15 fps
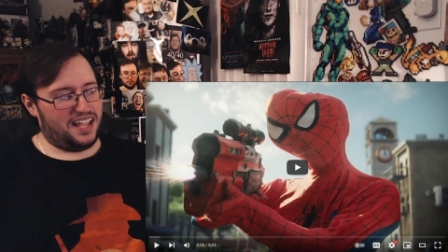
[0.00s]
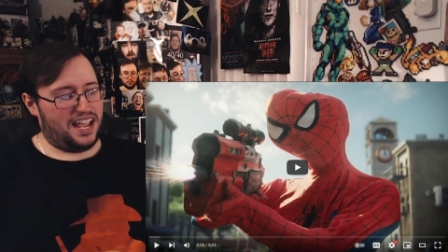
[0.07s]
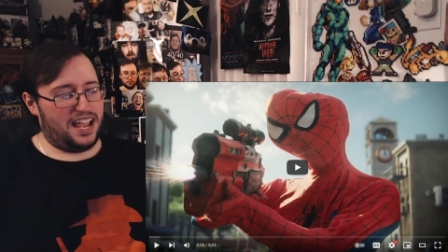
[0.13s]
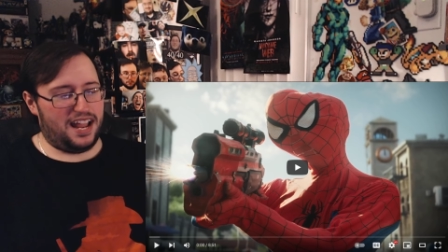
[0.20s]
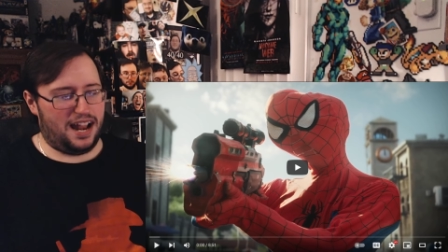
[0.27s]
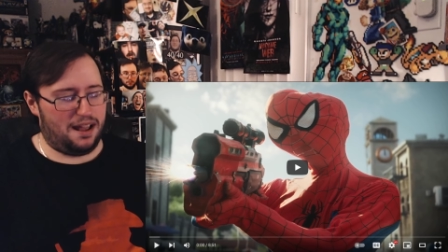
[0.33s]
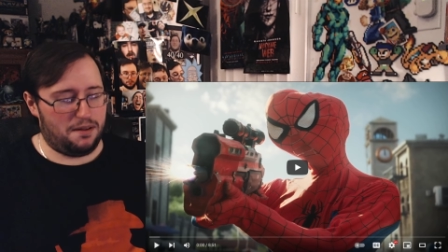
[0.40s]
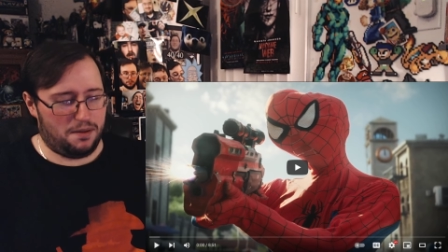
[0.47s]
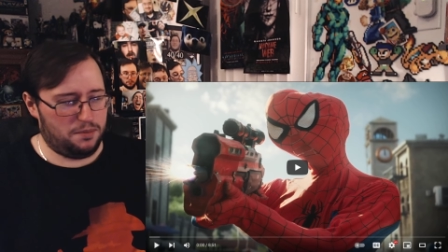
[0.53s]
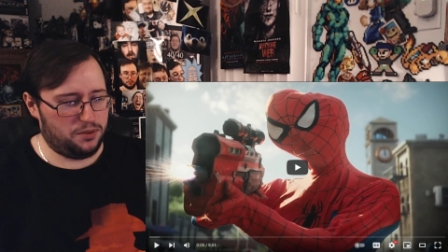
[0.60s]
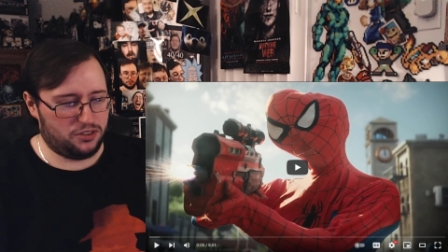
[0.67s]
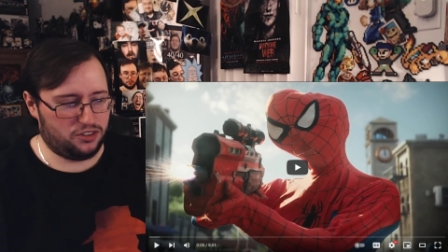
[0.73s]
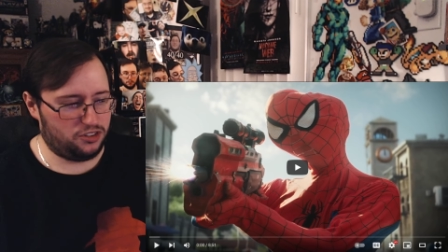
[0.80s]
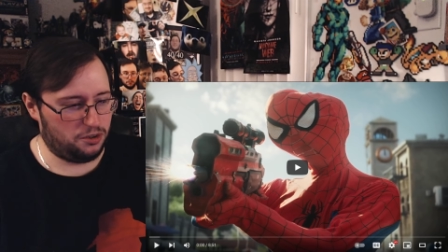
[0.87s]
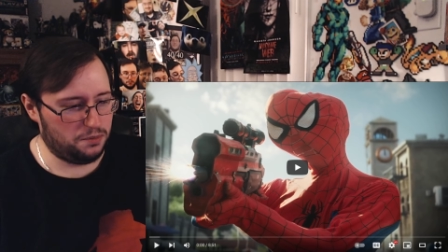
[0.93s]
And I'm
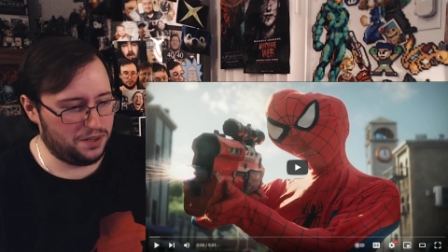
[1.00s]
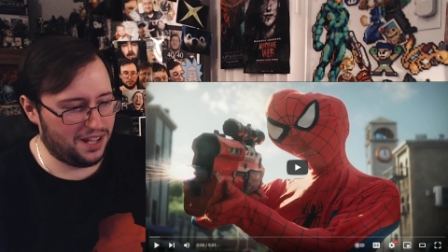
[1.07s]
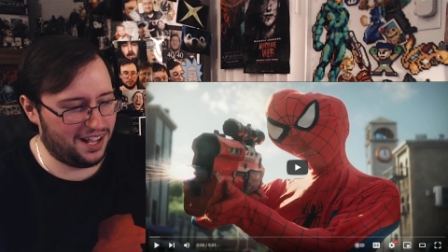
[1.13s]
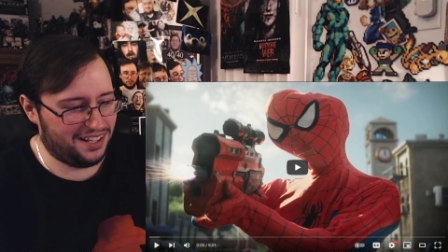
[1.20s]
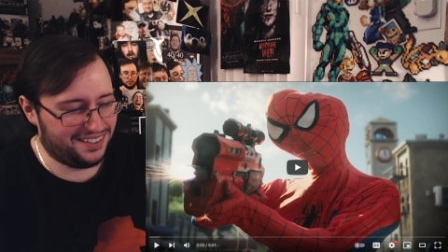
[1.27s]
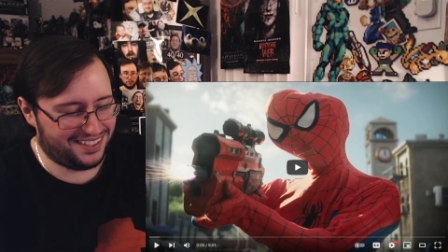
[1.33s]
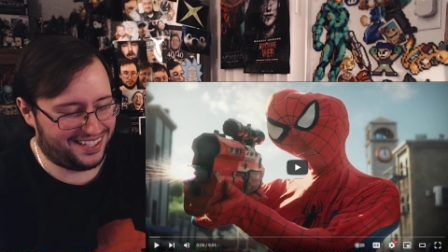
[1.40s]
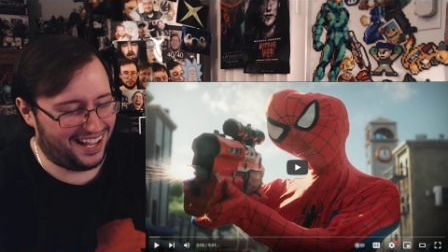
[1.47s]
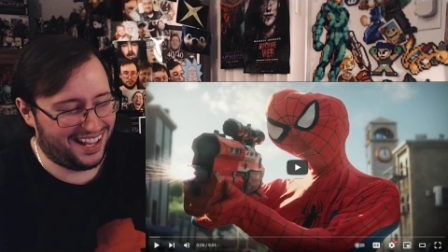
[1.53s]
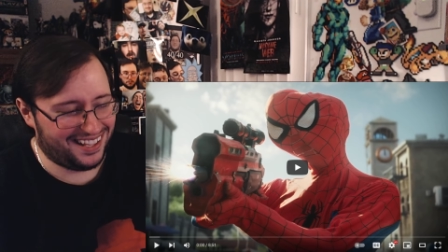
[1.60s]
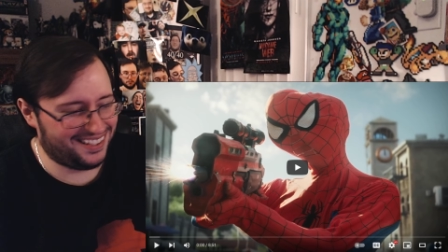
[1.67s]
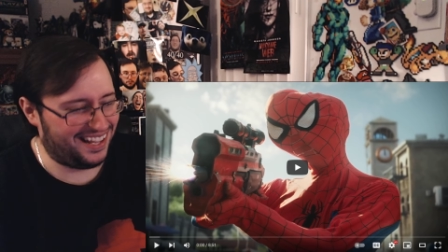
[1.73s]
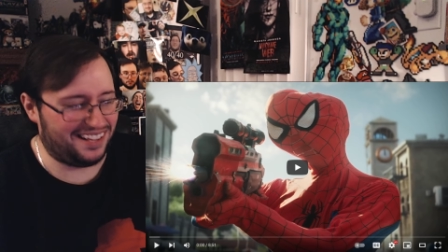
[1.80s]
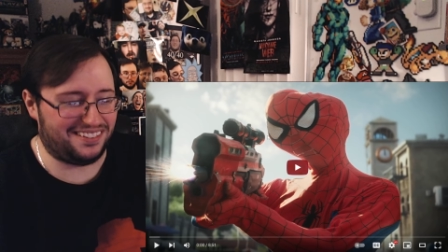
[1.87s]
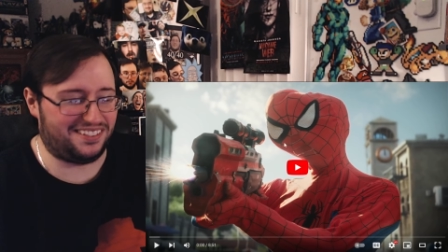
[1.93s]
assuming that
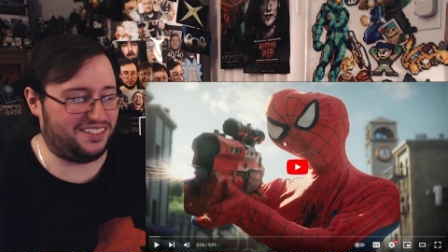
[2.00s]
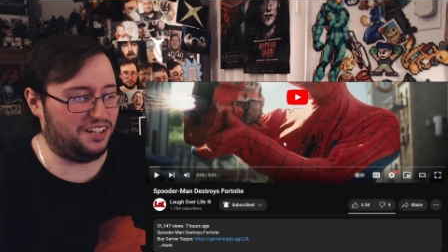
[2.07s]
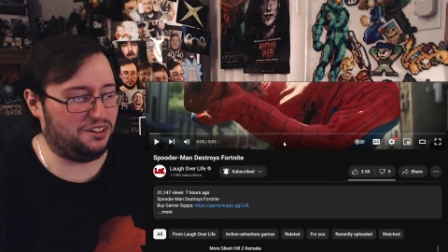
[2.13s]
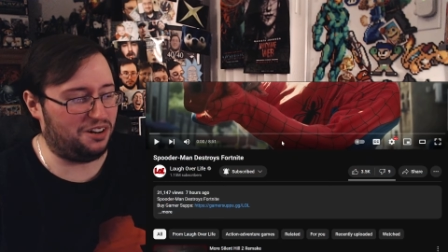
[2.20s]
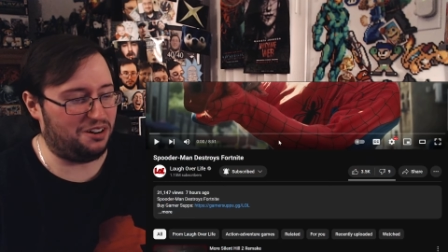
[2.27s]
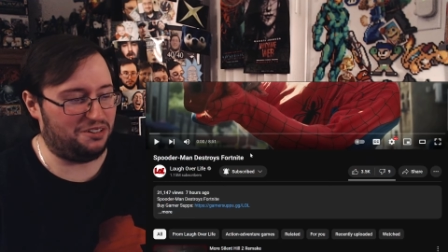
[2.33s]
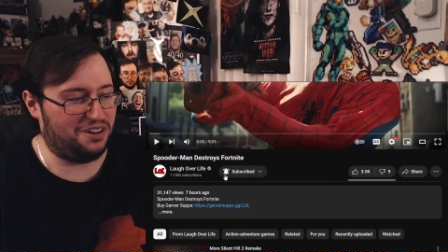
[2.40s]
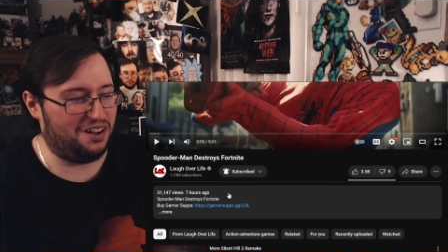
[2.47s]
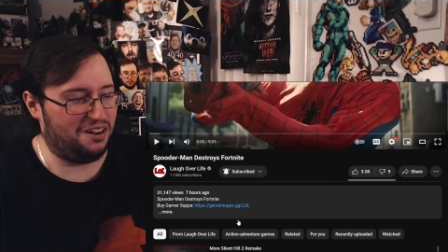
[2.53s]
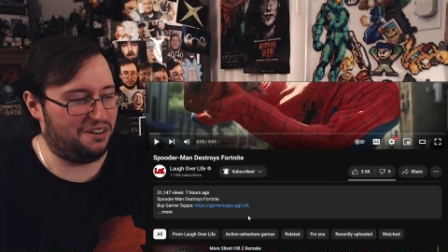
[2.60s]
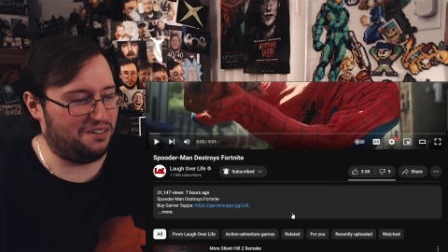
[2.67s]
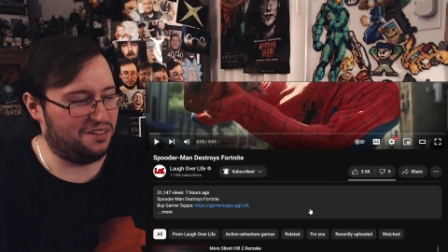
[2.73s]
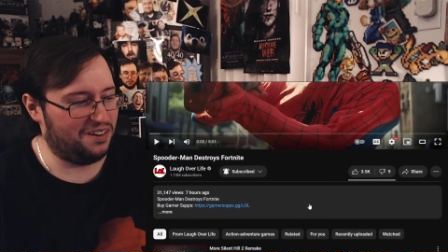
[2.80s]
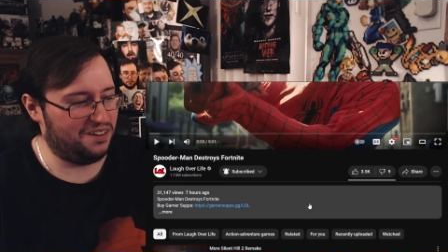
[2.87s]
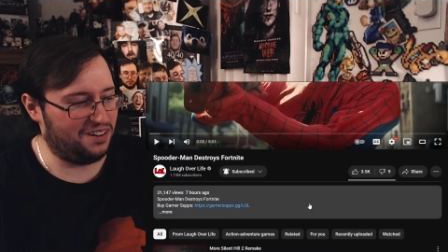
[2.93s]
Sans, I still don't
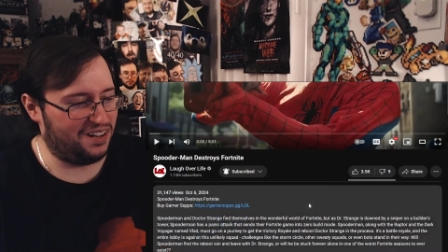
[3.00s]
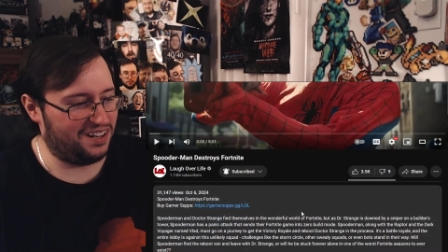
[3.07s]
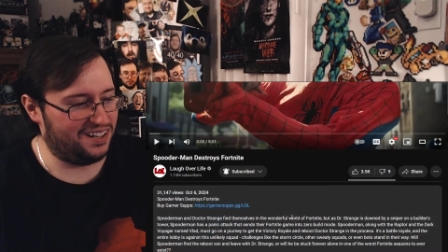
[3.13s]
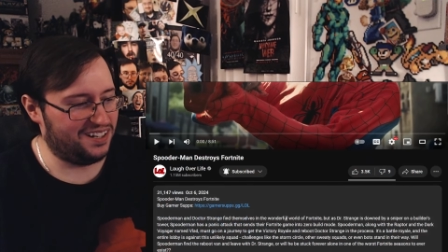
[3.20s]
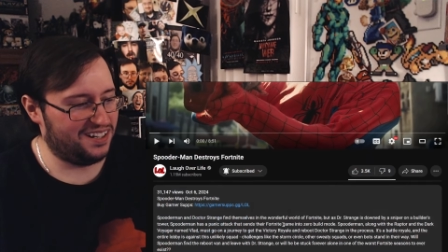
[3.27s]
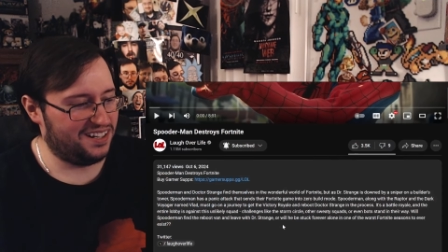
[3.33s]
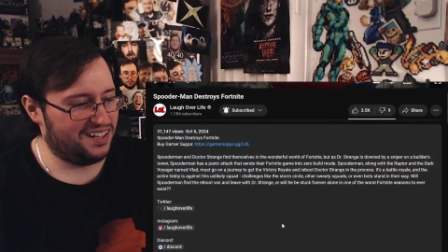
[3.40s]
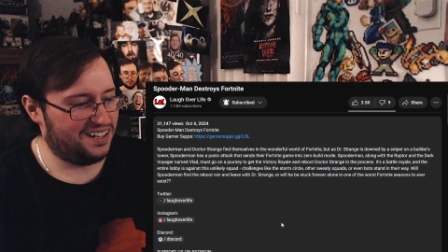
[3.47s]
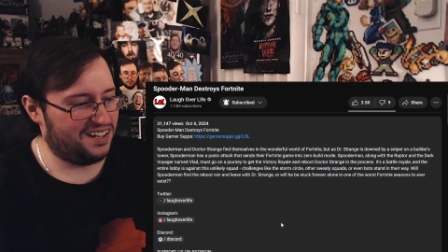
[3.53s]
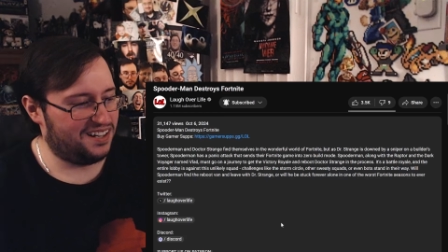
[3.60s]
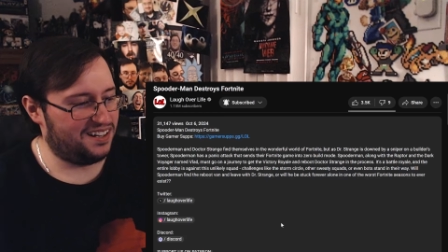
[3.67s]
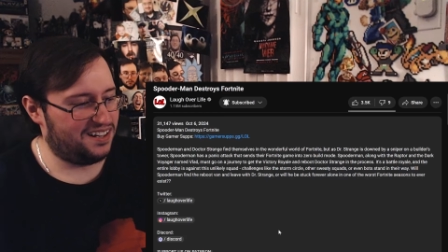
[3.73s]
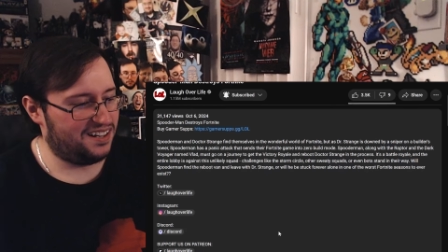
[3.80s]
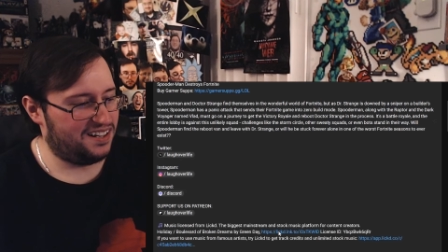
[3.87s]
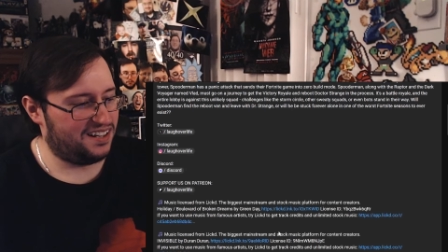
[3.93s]
know. Hold on.
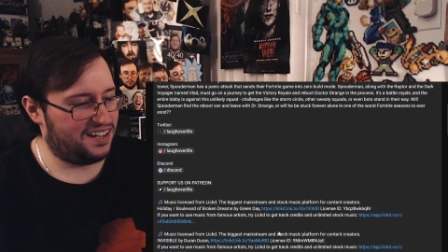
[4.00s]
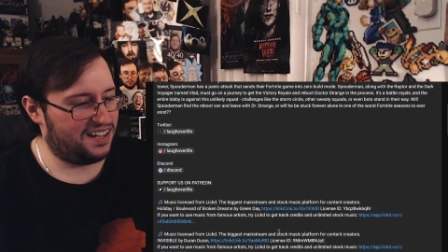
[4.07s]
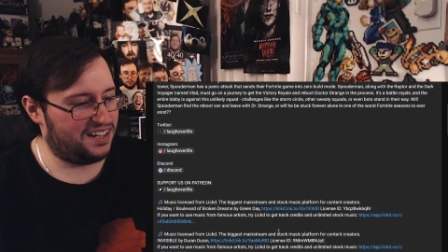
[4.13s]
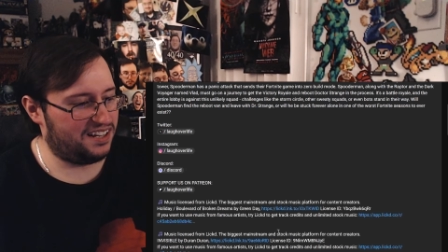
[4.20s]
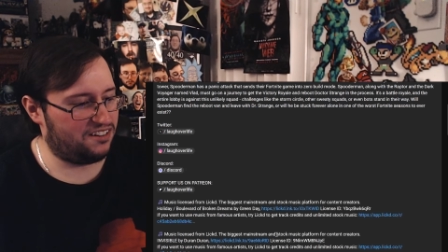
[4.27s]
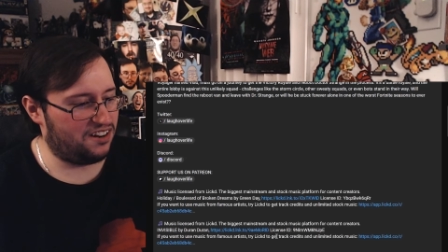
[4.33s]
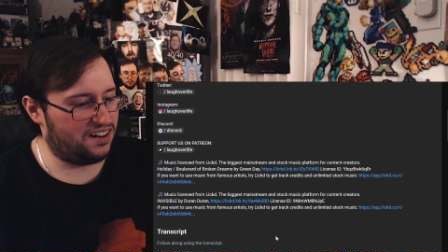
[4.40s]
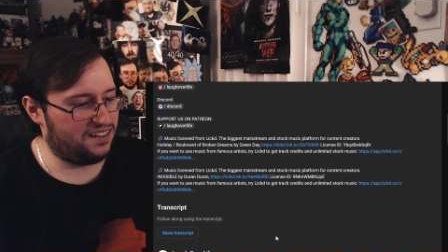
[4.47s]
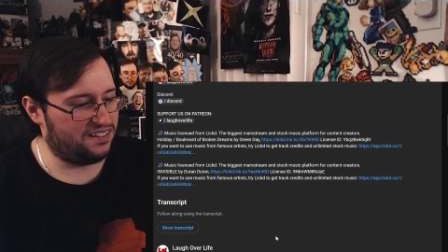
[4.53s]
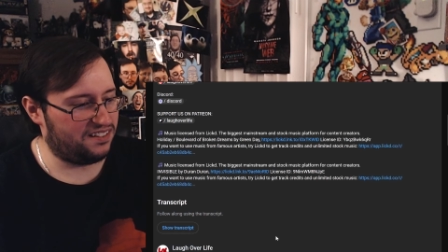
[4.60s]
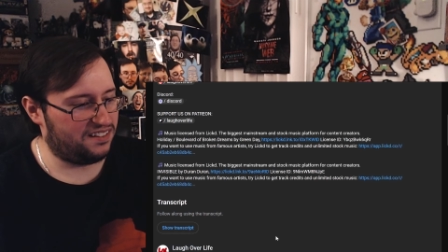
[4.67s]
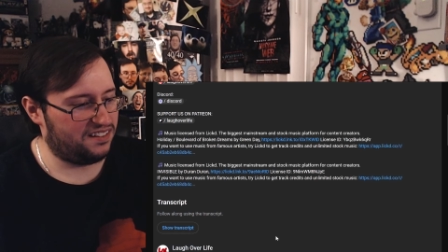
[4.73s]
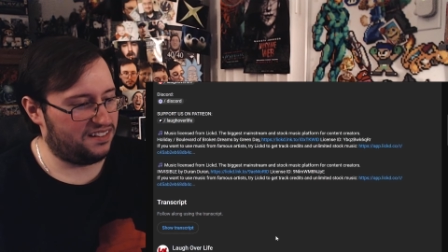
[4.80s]
Any credits?